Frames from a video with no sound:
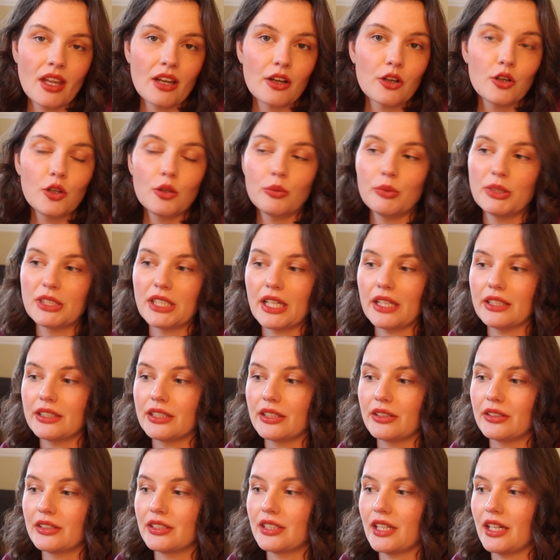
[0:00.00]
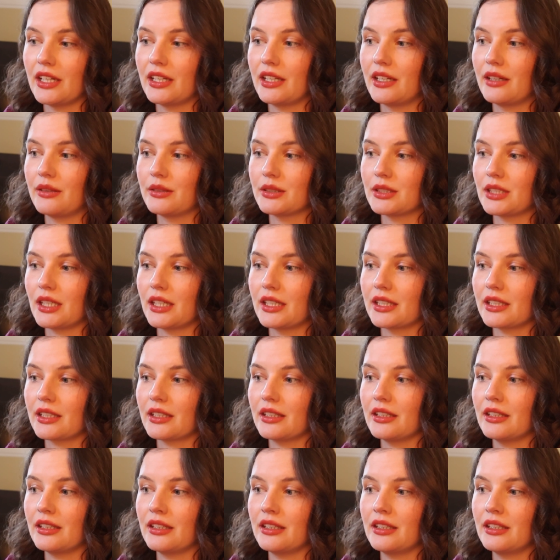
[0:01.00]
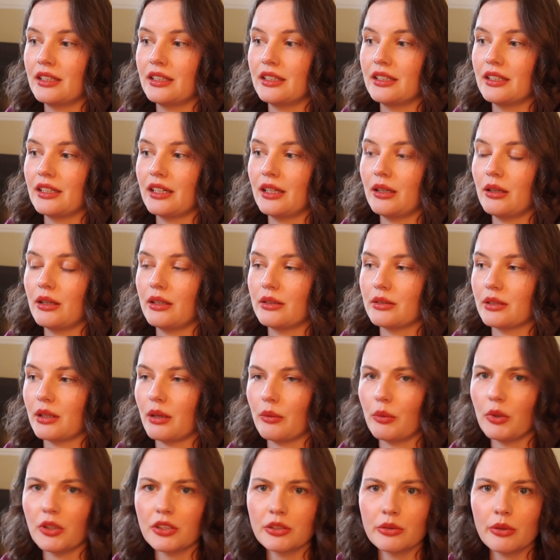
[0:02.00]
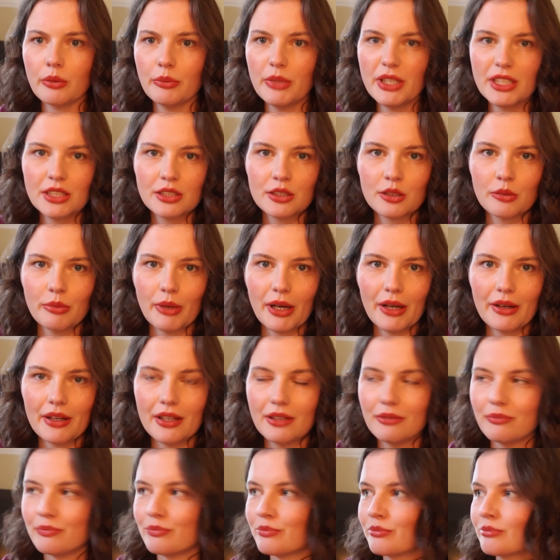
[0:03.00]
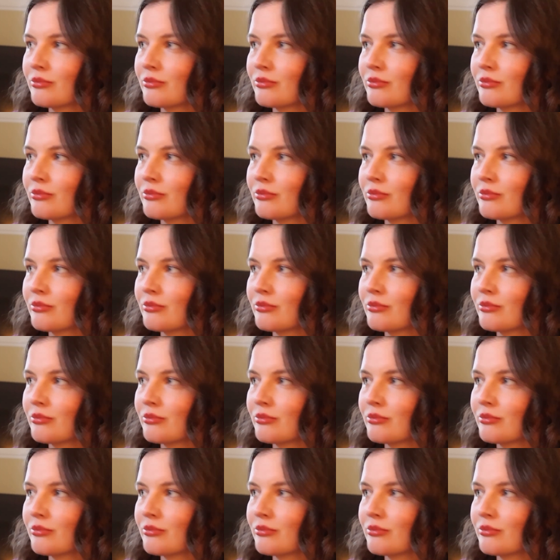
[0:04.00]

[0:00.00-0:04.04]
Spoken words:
Called my dad the other day and I was like, what do you want me to do about it?